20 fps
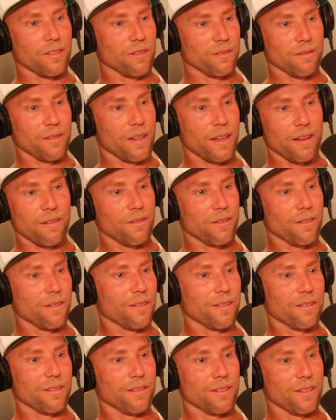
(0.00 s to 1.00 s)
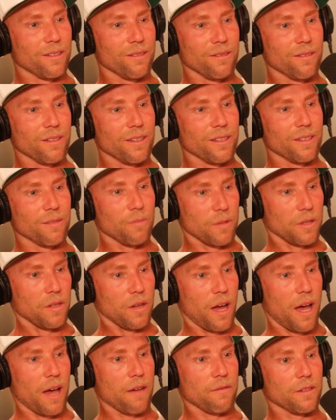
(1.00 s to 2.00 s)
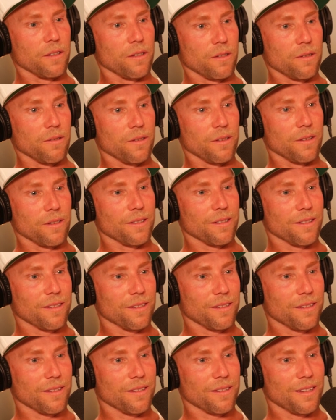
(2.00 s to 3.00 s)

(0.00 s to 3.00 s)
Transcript: you'll never do this, but you have to do this.